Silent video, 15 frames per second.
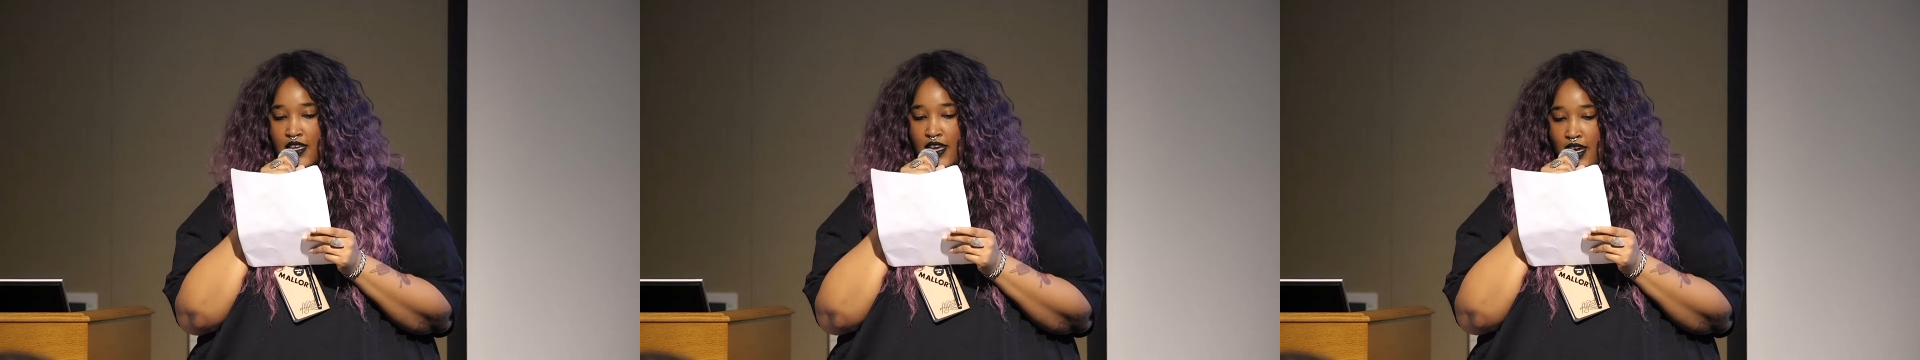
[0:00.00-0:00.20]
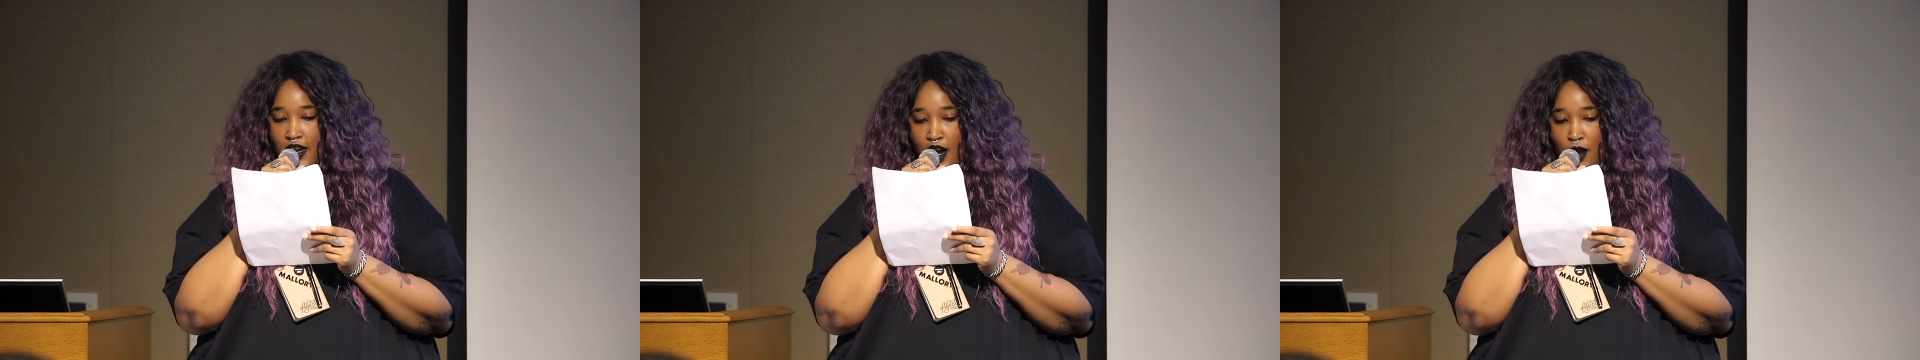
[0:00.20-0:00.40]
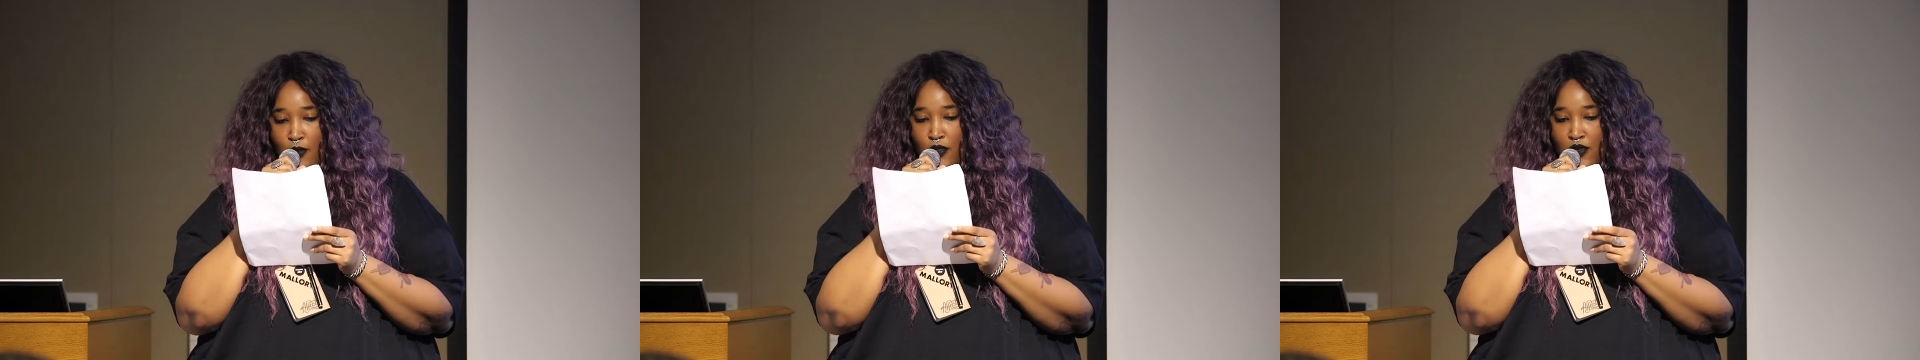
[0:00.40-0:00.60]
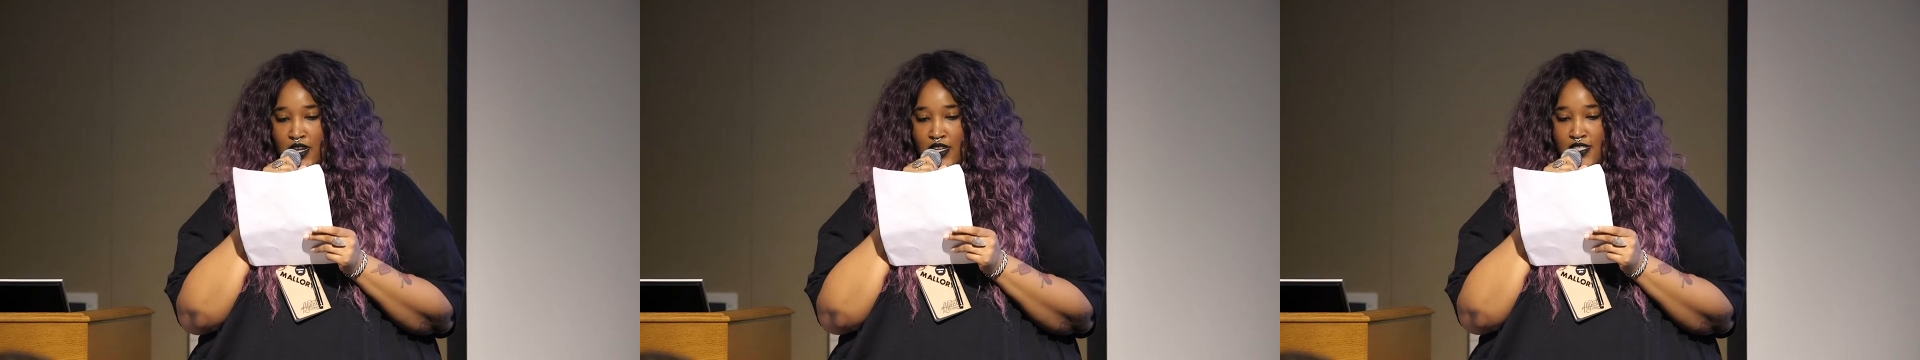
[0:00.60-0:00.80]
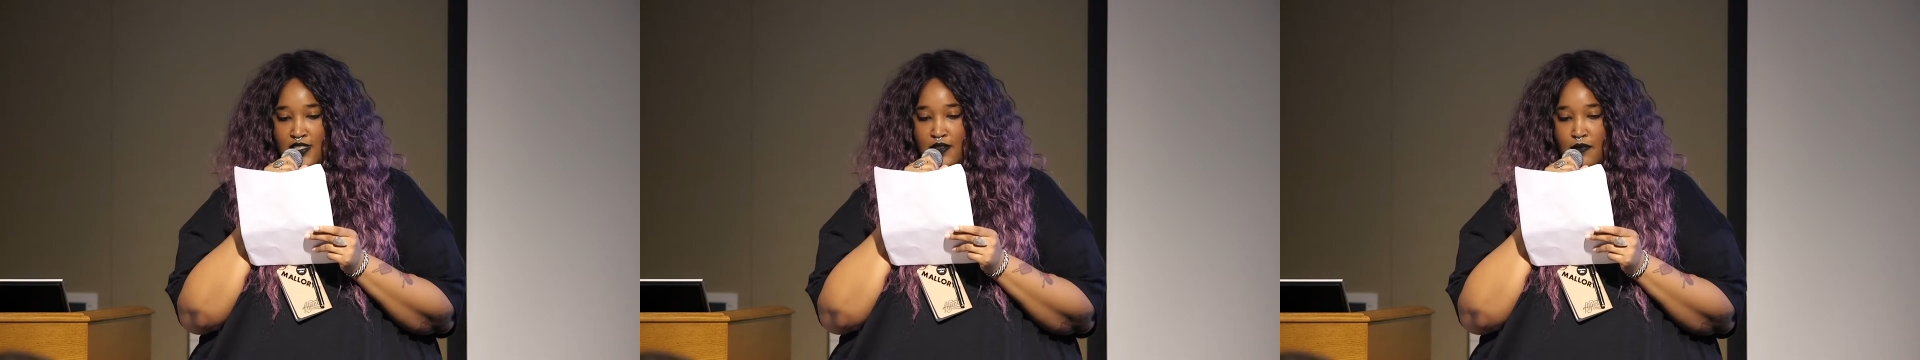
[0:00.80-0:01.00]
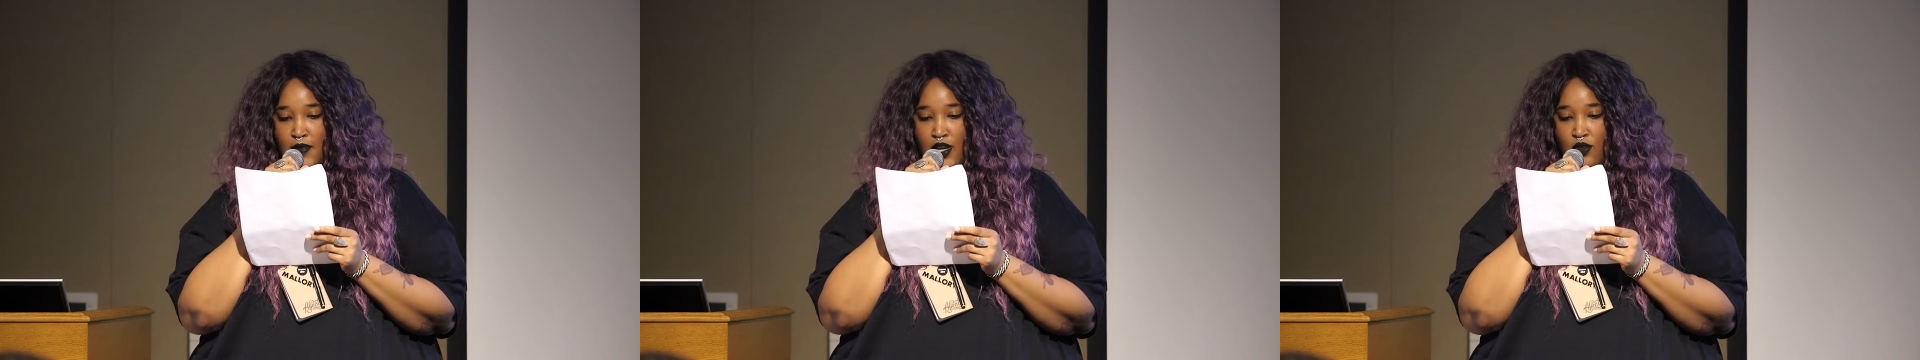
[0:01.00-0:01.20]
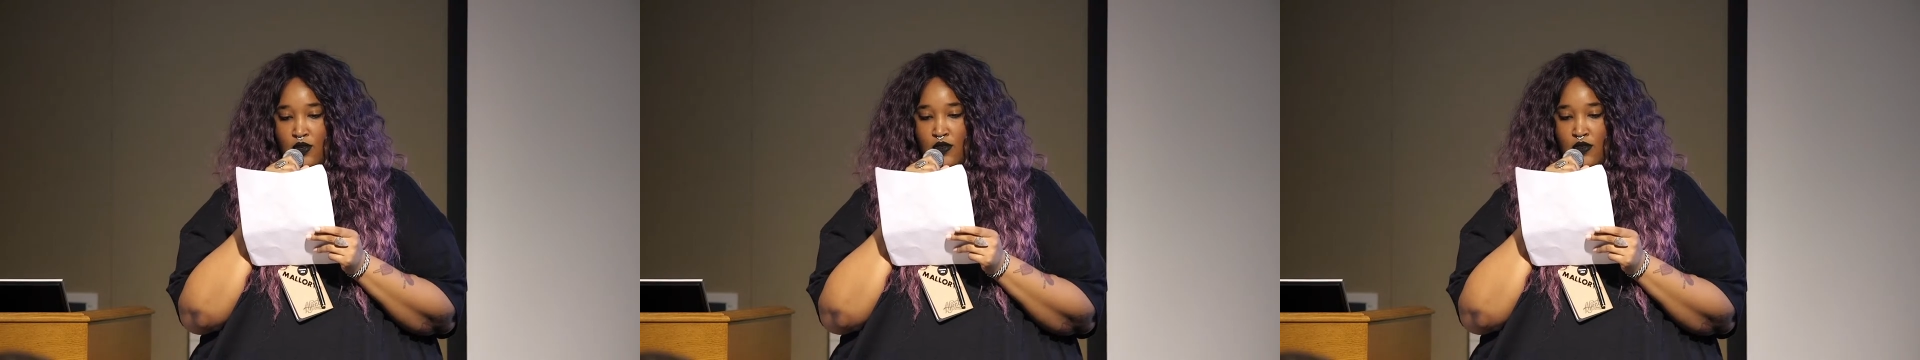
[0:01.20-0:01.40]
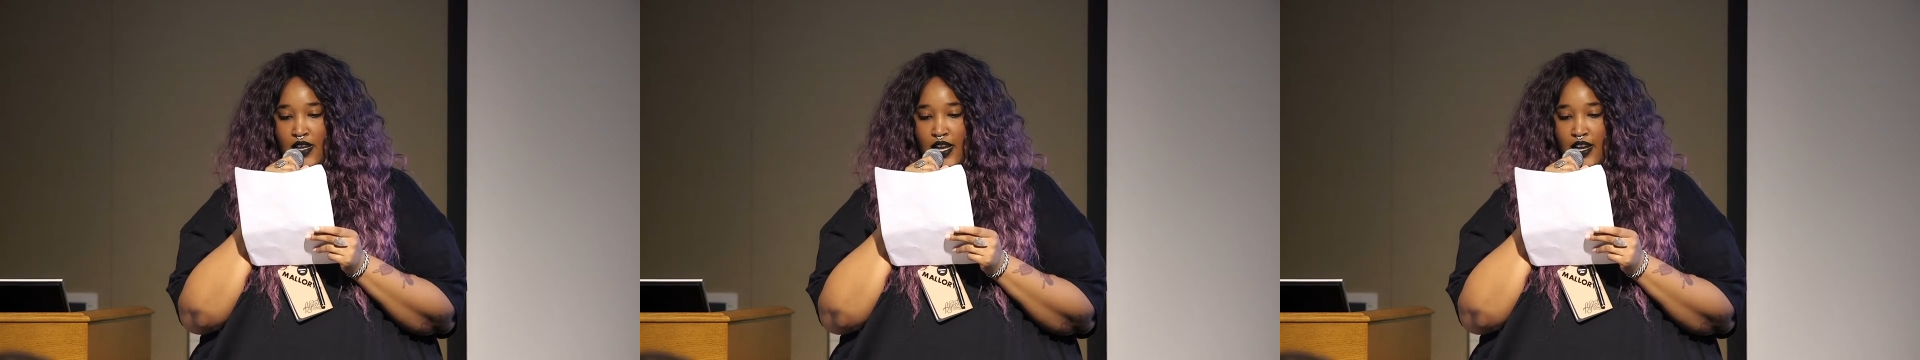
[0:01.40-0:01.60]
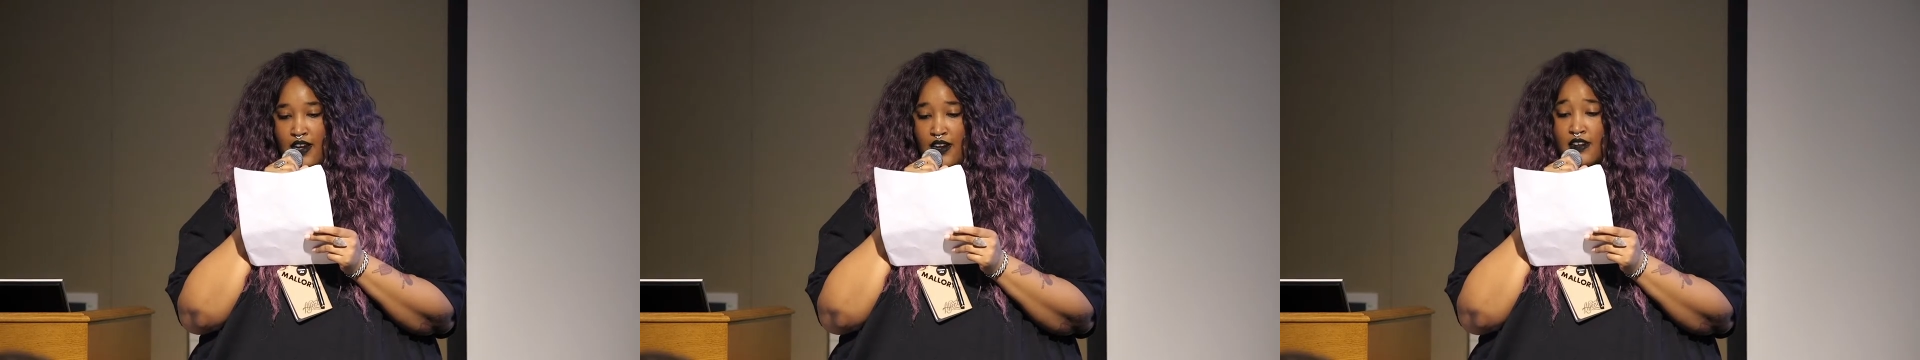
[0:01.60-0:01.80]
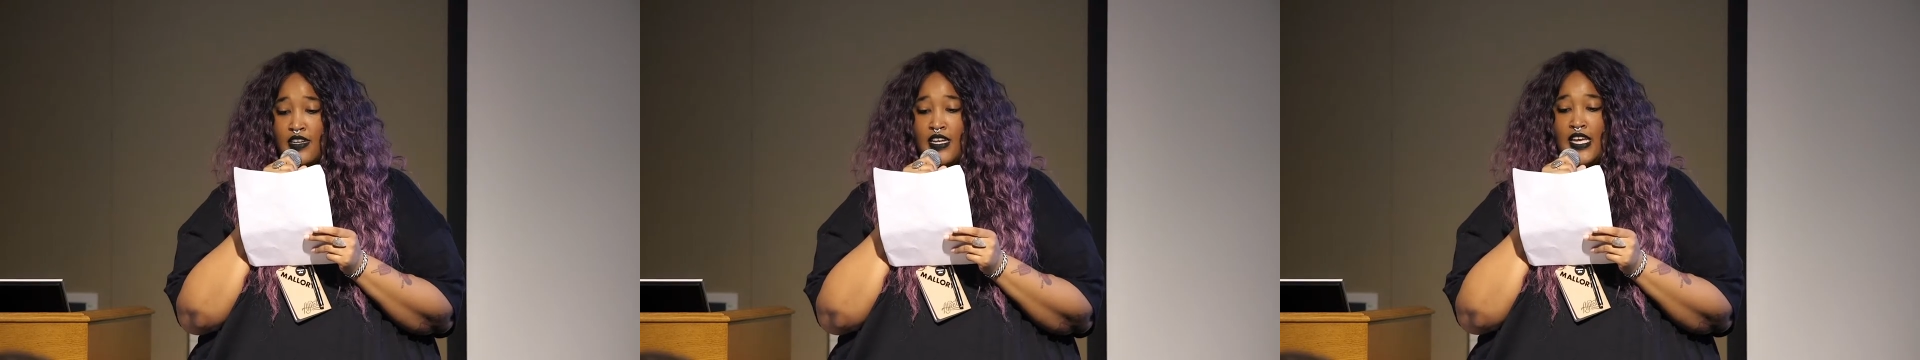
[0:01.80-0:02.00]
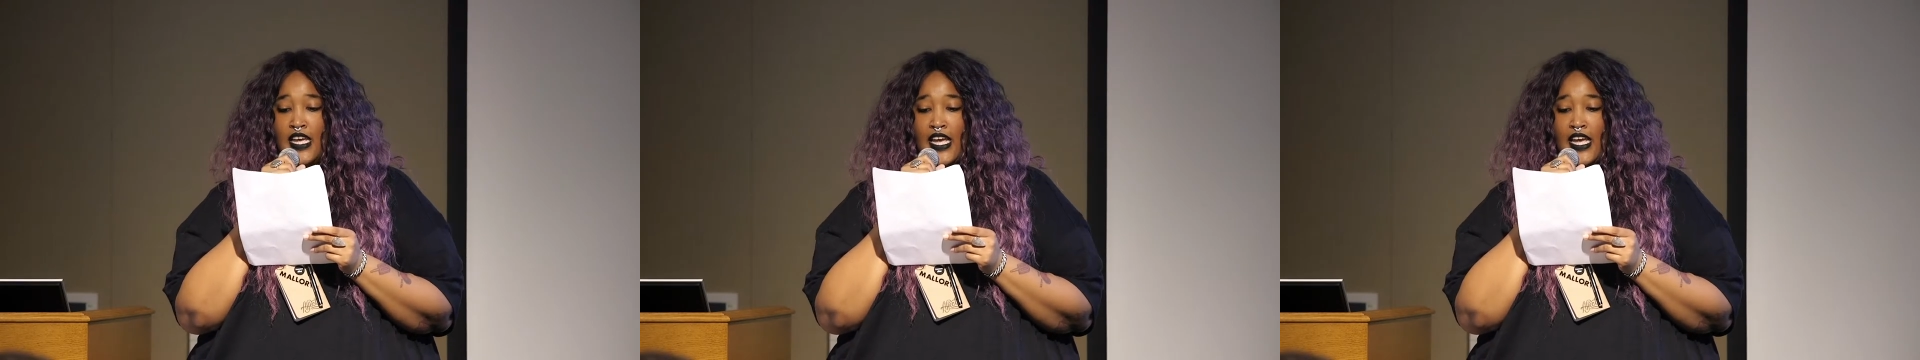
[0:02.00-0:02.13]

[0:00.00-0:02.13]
get comprehensive medical care,